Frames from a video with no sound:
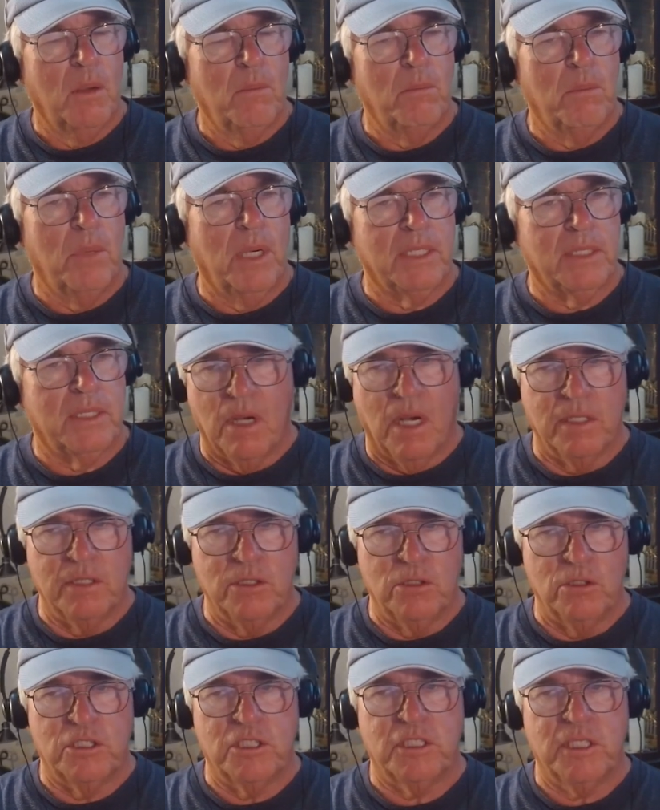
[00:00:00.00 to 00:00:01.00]
But
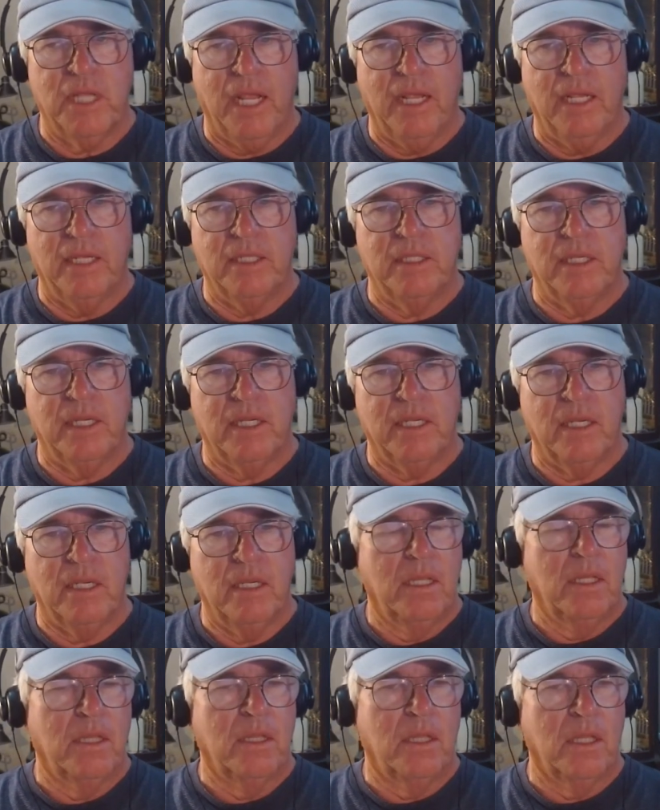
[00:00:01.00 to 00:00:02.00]

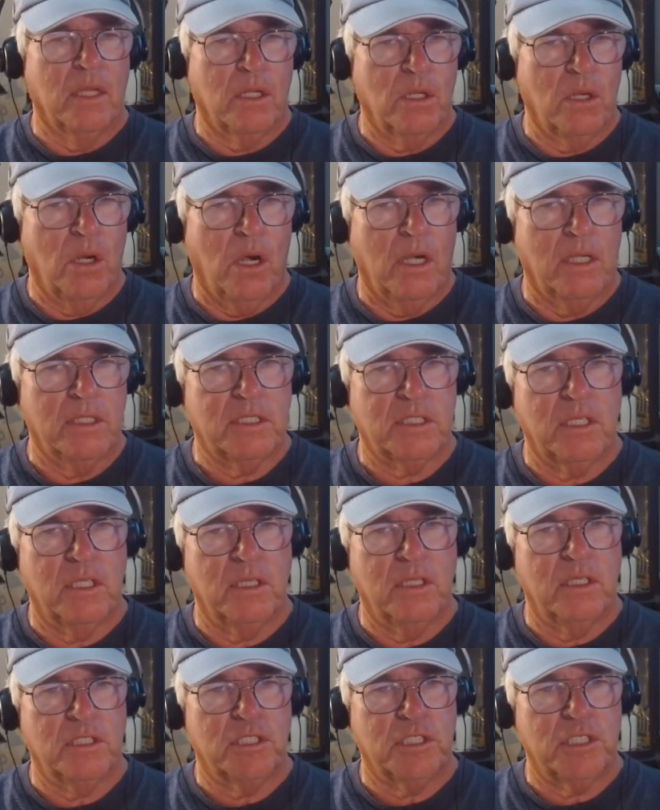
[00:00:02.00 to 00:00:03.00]
understanding the cost of
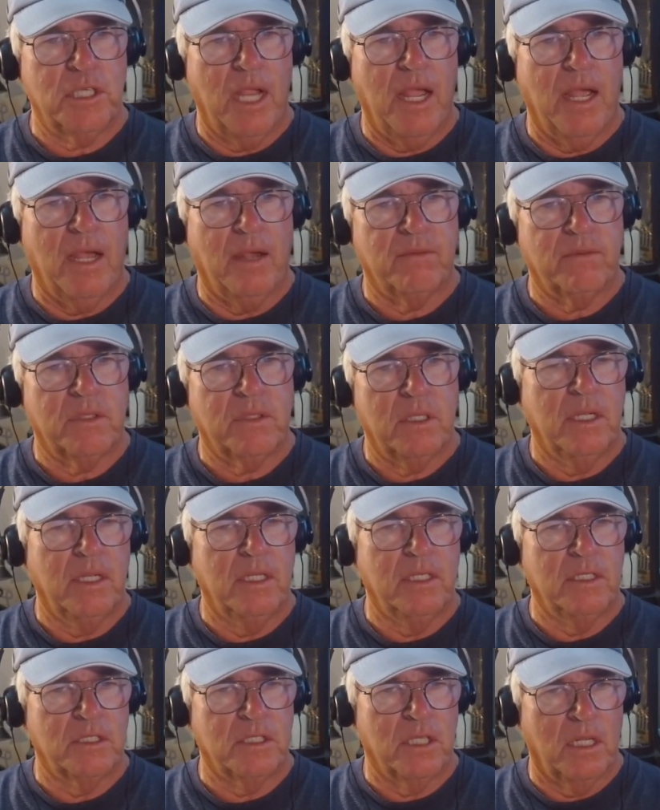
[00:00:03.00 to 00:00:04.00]
the shaft
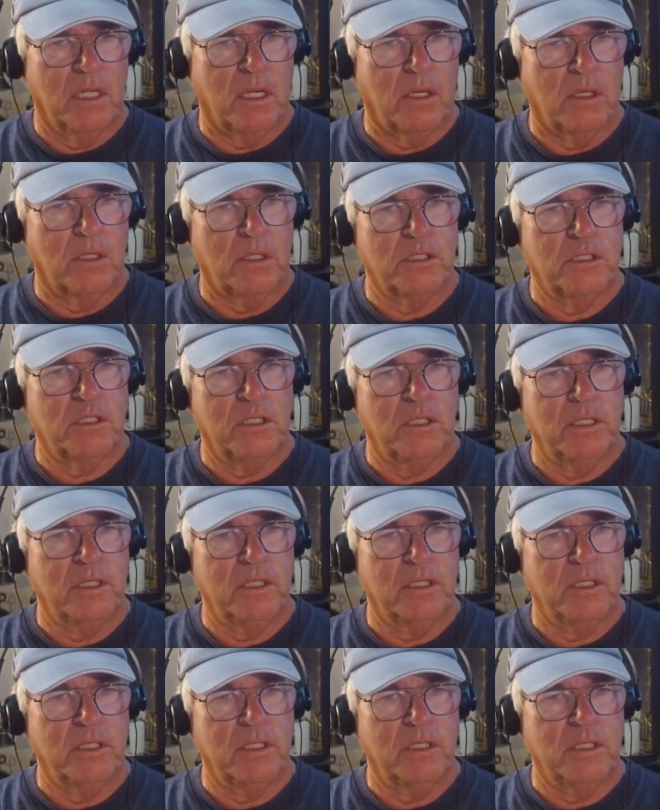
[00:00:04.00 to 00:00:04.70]
is largely